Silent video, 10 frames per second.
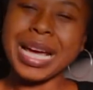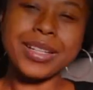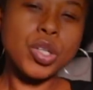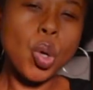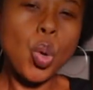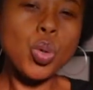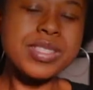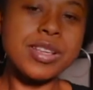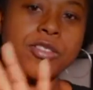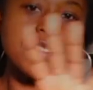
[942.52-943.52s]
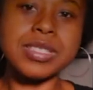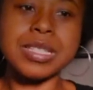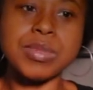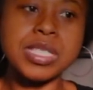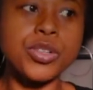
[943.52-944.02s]
I did a whole
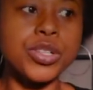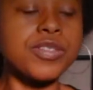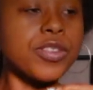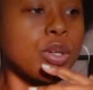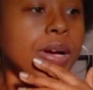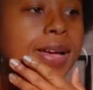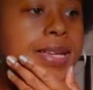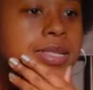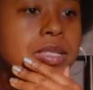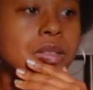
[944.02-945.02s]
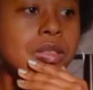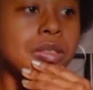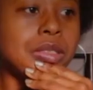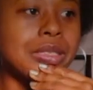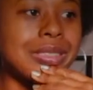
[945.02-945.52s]
self-esteem series for you guys.
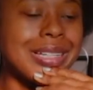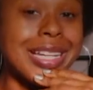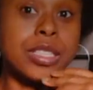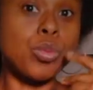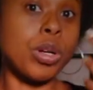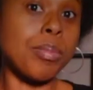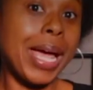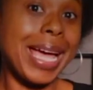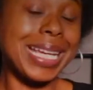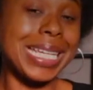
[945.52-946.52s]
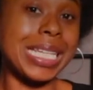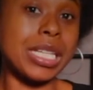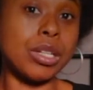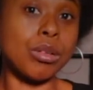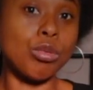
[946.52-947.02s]
I did one back
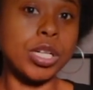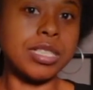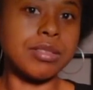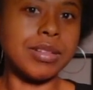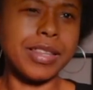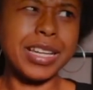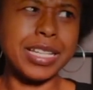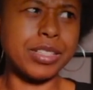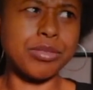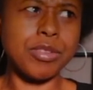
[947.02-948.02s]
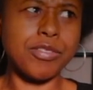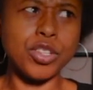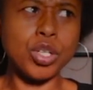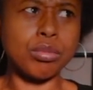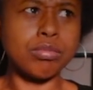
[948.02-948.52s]
in what? I think I did a
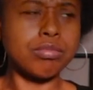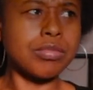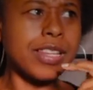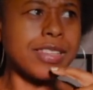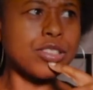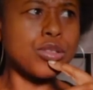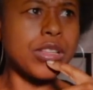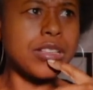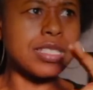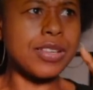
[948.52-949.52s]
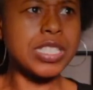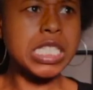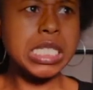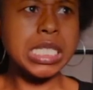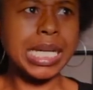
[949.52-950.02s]
few. I think
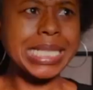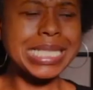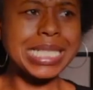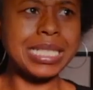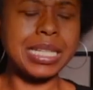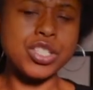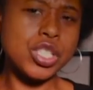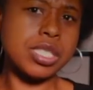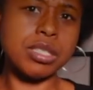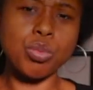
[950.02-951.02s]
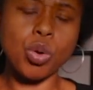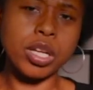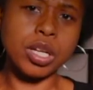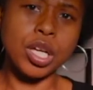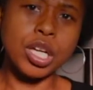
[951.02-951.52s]
2017, 19, I just did
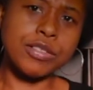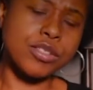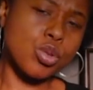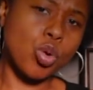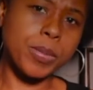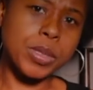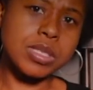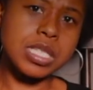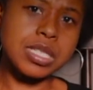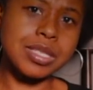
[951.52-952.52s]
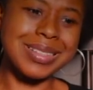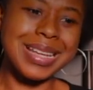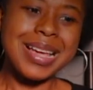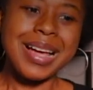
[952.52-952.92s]
one for Scorpio season.